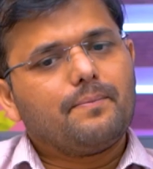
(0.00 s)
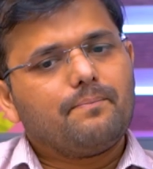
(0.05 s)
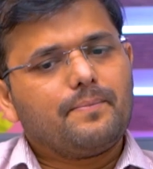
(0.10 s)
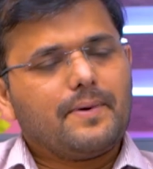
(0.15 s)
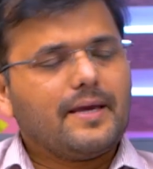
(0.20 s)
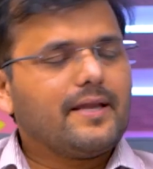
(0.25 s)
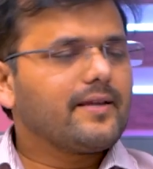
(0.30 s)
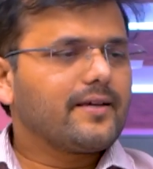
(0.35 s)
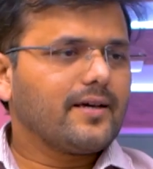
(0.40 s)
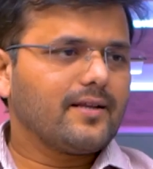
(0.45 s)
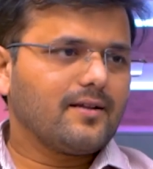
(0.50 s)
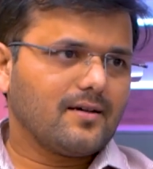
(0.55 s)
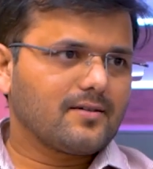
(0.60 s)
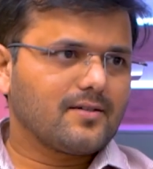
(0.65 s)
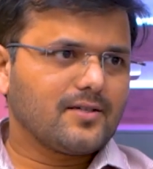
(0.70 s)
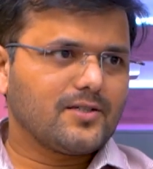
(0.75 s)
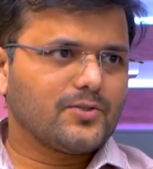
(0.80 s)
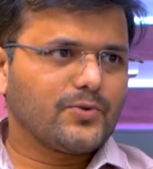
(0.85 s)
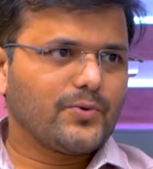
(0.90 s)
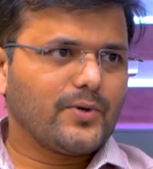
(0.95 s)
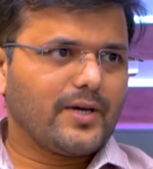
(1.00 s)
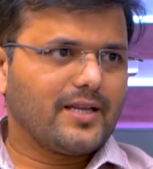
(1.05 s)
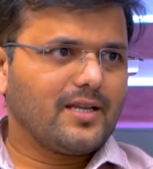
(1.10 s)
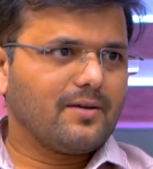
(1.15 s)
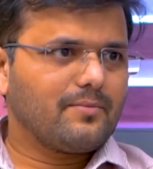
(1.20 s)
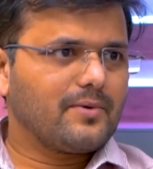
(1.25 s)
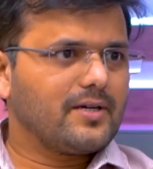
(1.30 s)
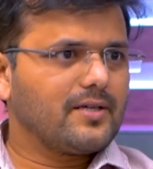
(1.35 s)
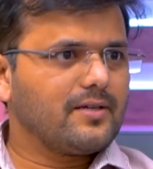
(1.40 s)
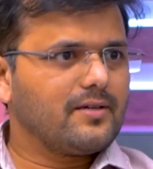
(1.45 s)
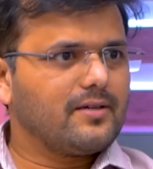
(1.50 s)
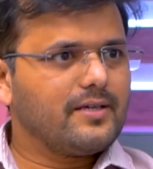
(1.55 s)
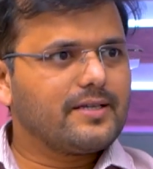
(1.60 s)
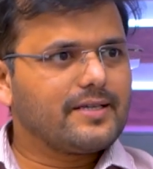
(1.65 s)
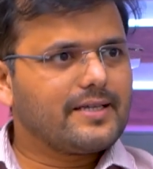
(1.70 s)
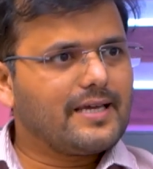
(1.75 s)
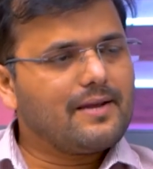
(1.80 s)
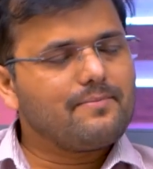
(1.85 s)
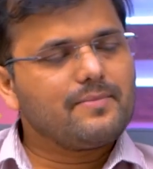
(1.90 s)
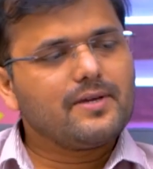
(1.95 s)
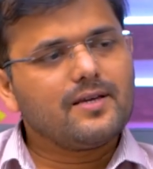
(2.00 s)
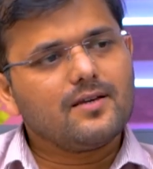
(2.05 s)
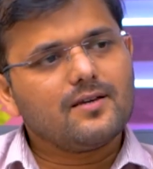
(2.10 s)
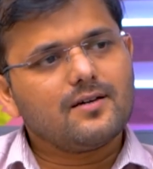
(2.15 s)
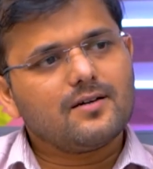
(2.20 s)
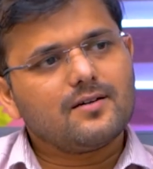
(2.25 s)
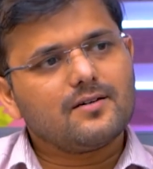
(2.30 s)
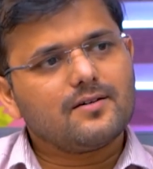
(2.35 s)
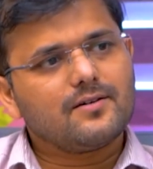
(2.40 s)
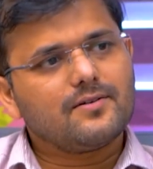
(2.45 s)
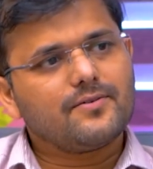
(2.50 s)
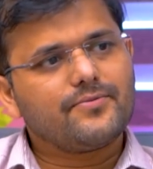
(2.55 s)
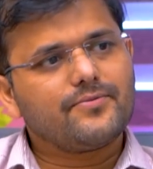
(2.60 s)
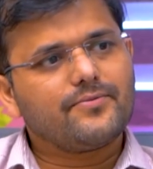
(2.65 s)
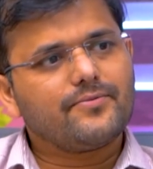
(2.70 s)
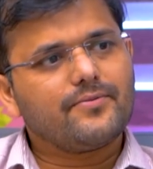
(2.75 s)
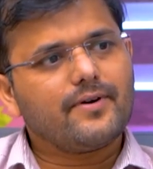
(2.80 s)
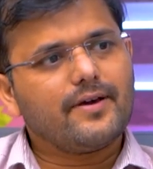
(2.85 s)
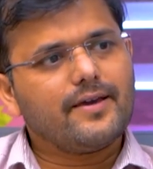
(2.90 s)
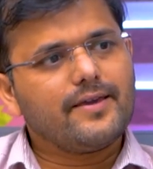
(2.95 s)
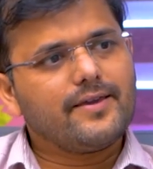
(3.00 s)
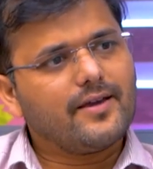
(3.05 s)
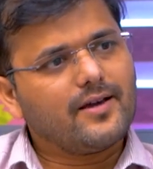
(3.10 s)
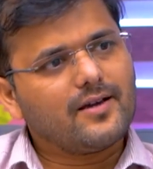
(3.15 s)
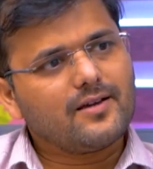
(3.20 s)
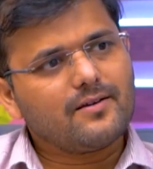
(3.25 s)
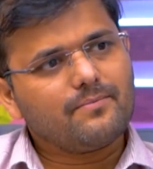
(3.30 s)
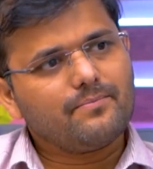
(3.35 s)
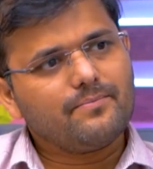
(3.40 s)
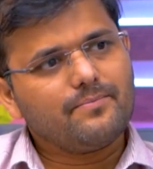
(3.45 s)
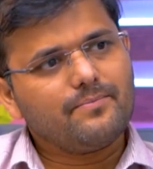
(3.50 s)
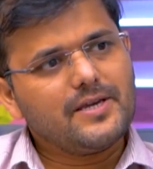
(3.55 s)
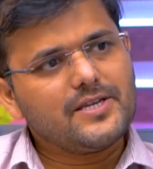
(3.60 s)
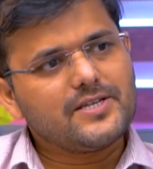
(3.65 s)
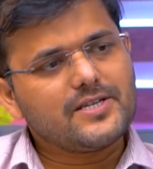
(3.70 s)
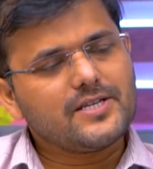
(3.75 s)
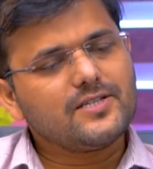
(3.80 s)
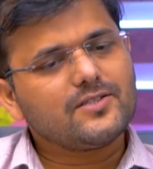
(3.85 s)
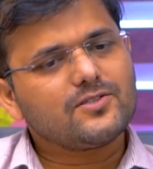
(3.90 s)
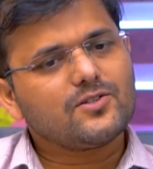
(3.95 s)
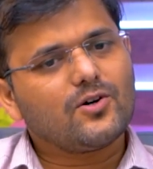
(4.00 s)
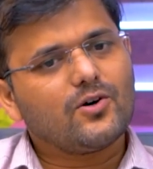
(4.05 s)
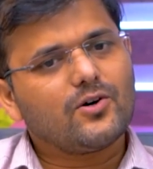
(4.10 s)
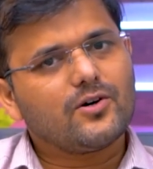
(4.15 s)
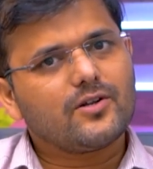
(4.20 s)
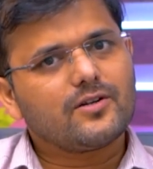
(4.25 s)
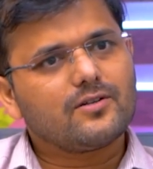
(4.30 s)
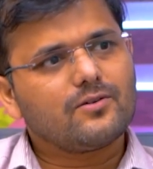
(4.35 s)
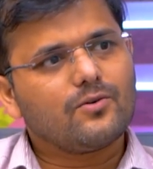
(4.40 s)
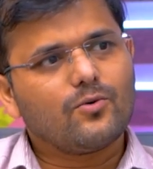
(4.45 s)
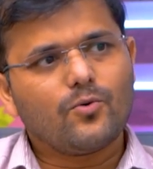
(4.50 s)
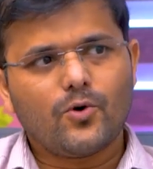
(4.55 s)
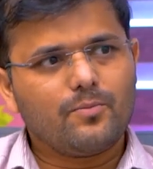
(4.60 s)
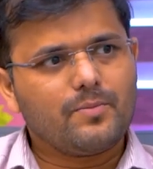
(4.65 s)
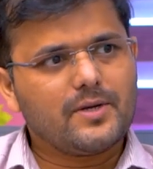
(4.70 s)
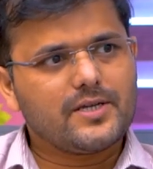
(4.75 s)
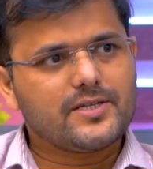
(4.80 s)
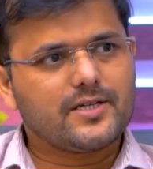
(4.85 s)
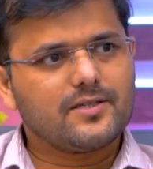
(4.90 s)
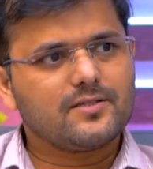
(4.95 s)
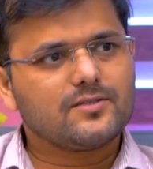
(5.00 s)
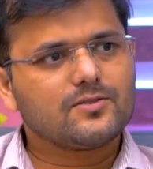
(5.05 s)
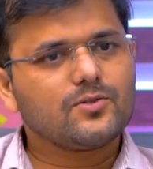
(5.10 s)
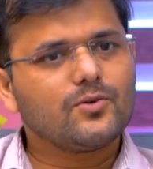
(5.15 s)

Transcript: Pain can occur to anybody. It can be young patients or old patients.